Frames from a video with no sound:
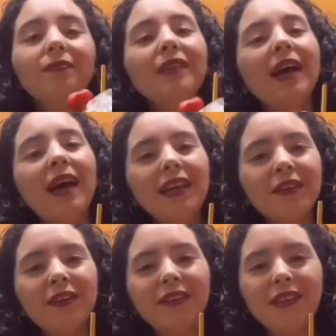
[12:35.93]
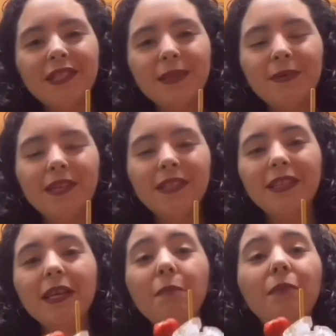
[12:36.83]
I call this one
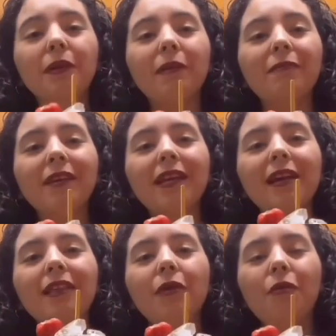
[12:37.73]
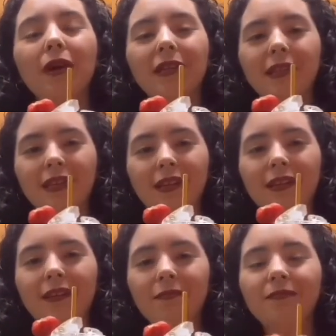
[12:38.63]
Primavera de Cuarentena.